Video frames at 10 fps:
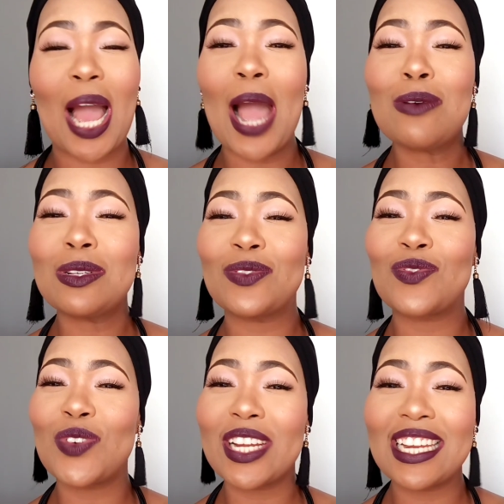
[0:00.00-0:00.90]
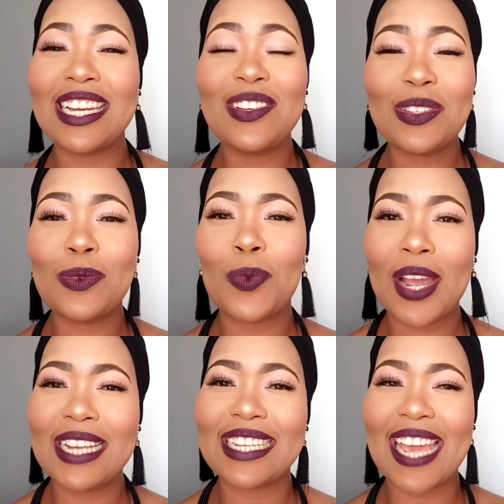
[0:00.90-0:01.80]
I was freaking losing
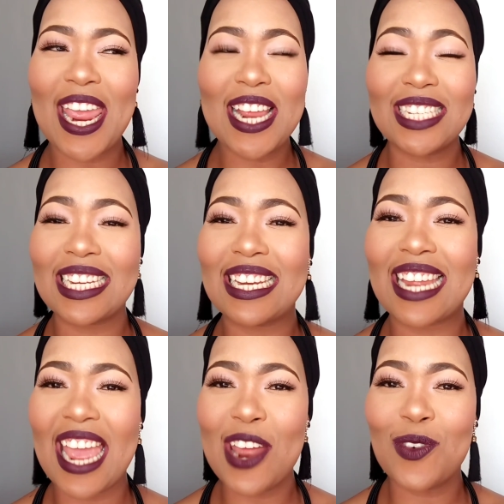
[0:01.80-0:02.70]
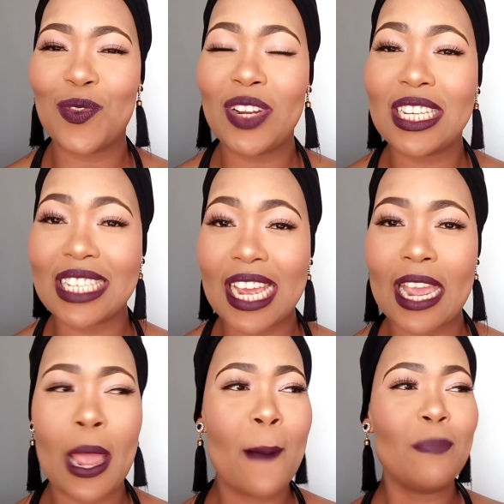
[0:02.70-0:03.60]
weight each and every
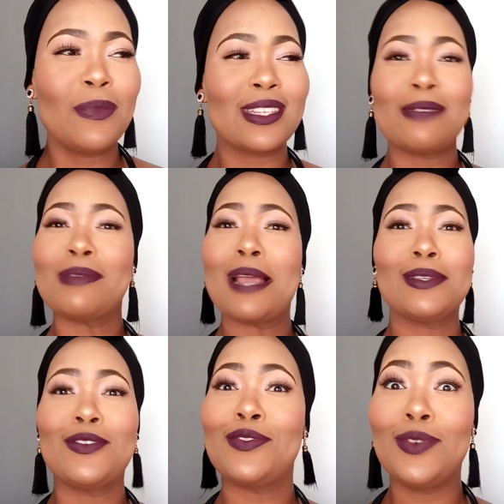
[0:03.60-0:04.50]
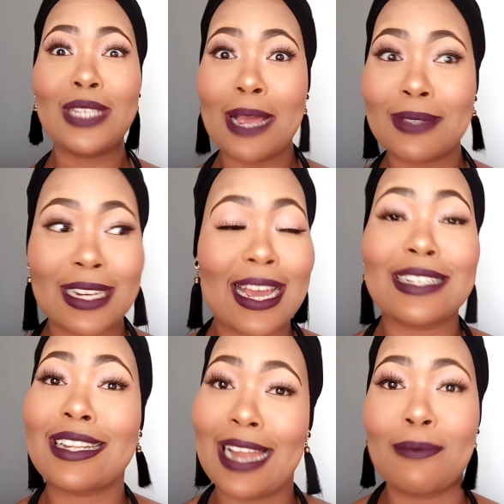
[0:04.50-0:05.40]
day. Sometimes even a few times a day, I
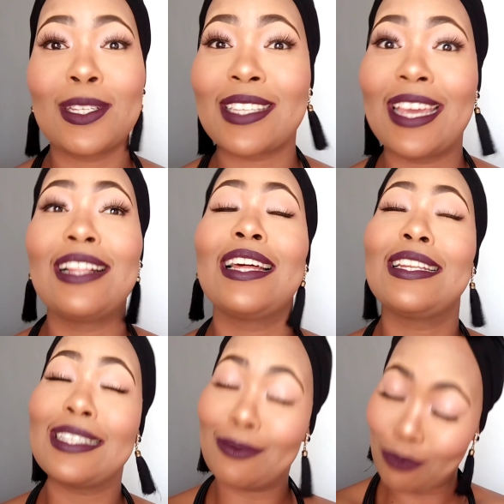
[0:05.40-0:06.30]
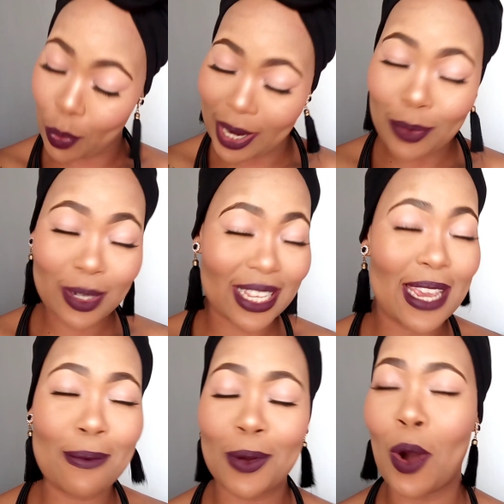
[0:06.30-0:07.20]
just climbed the scale and the weight will
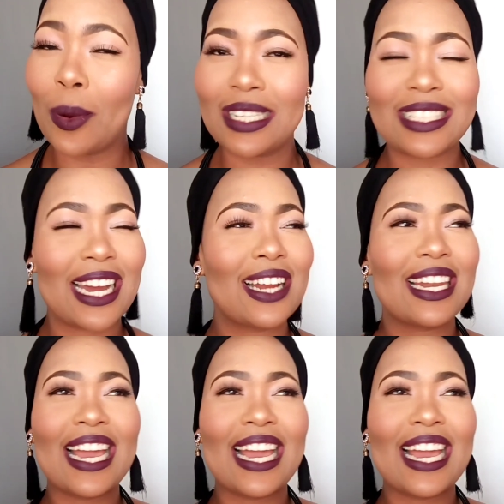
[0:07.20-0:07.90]
keep going down.